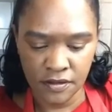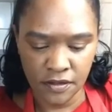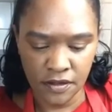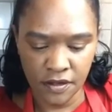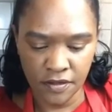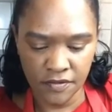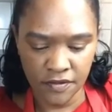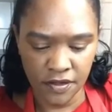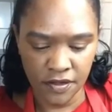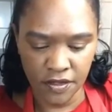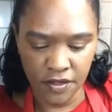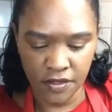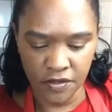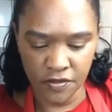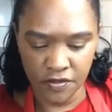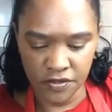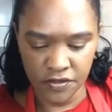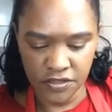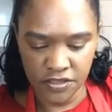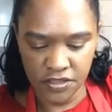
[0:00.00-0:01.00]
Give it a
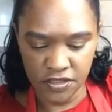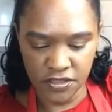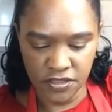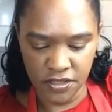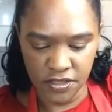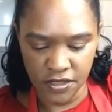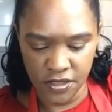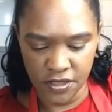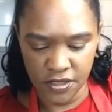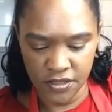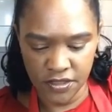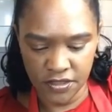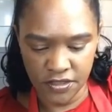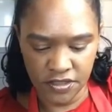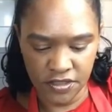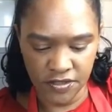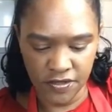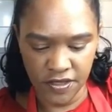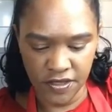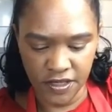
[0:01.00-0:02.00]
good stir
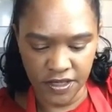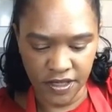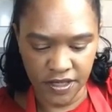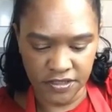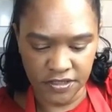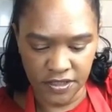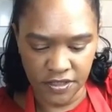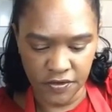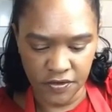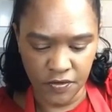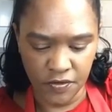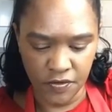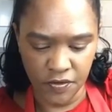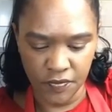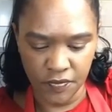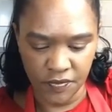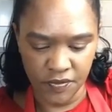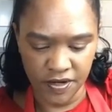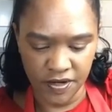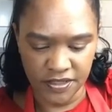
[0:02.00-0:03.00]
so it gets
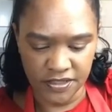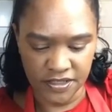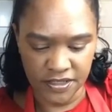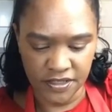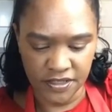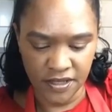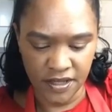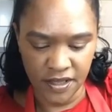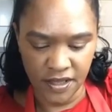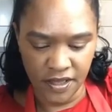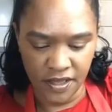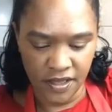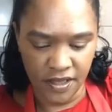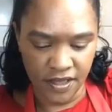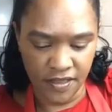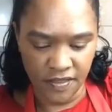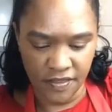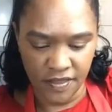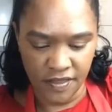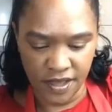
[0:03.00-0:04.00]
incorporated,
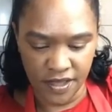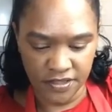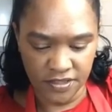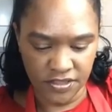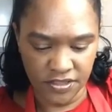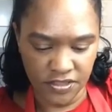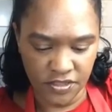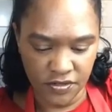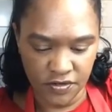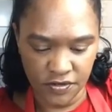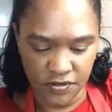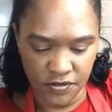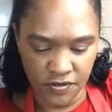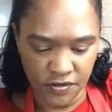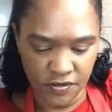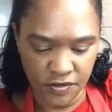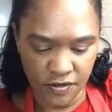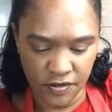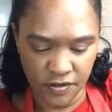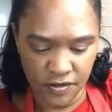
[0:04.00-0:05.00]
and that's your
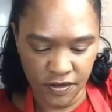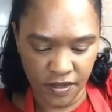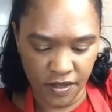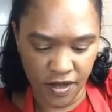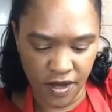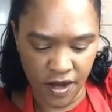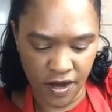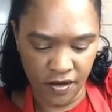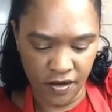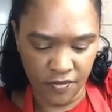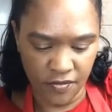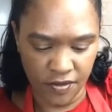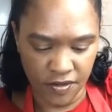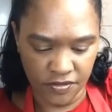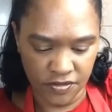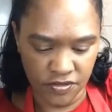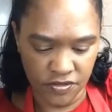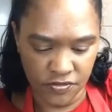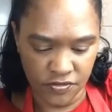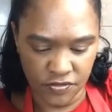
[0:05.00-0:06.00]
caramel
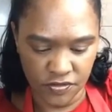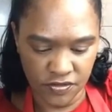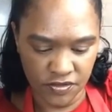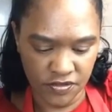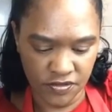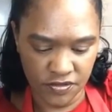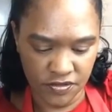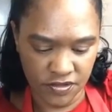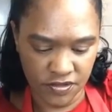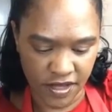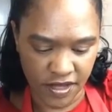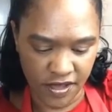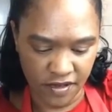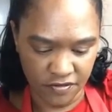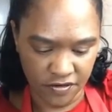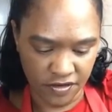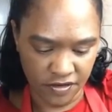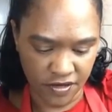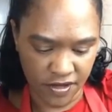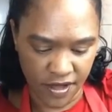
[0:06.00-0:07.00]
sauce to have
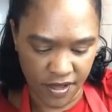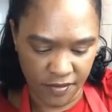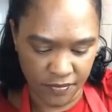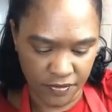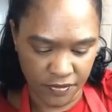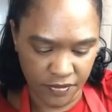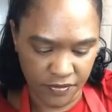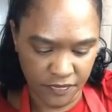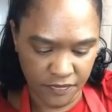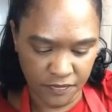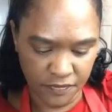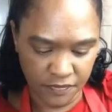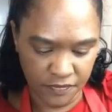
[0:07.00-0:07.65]
with your apple.